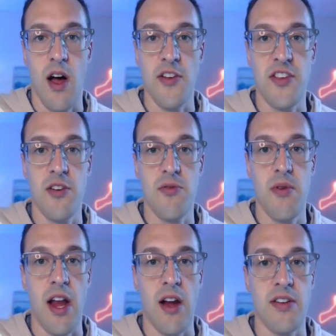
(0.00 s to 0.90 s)

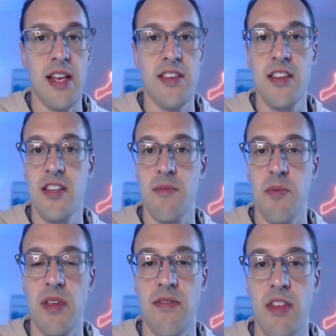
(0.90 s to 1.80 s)
Also, Aehr Test Systems
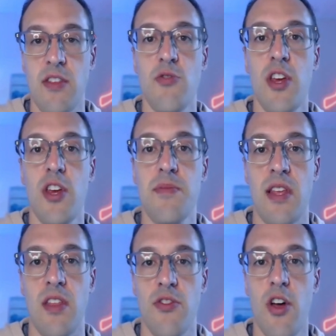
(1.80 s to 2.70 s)
believe that the new chips
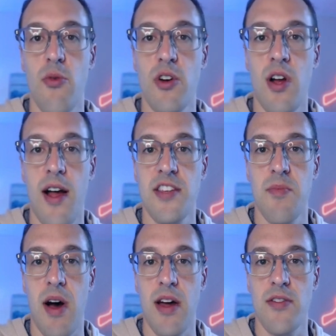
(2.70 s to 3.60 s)
and the lower
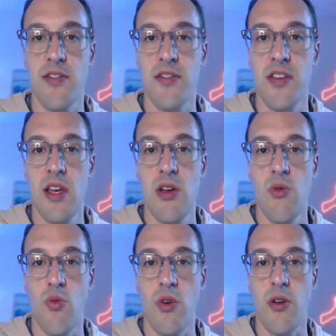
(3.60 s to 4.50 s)
cost models
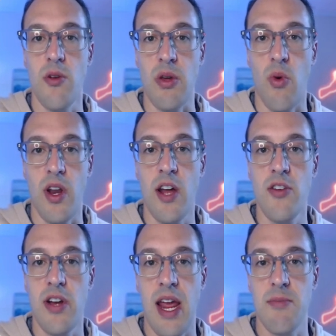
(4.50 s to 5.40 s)
will be
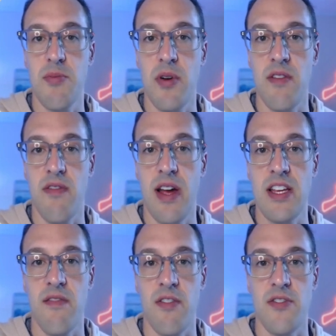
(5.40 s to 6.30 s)
100 amps per
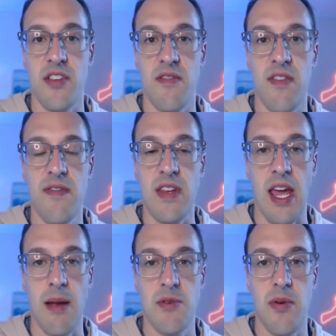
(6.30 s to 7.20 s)
device versus 50
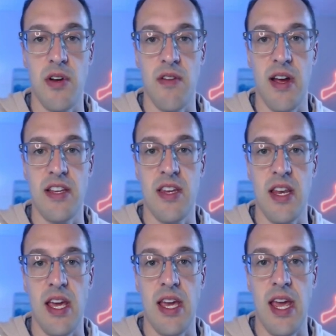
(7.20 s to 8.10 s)
amps per device
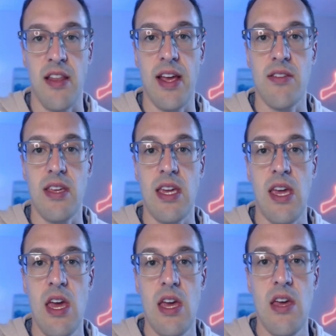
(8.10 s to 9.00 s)
today, and
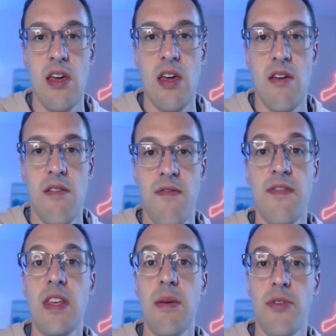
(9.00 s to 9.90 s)
likely
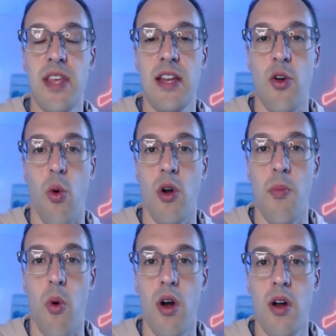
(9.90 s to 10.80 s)
50% or
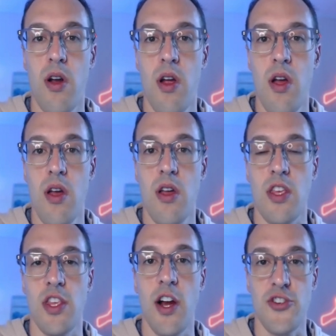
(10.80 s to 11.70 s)
more
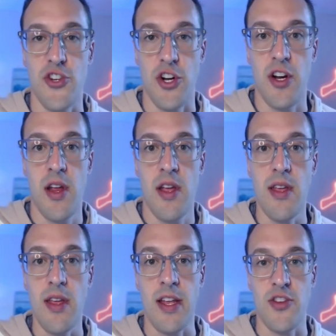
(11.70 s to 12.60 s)
larger
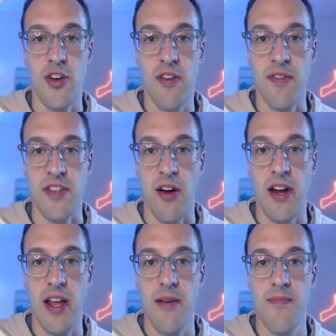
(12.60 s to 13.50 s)
in surface
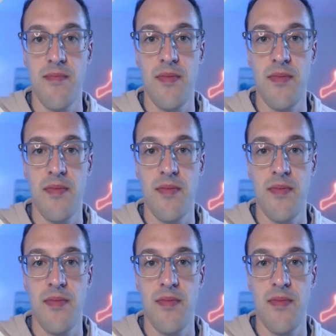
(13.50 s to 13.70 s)
area.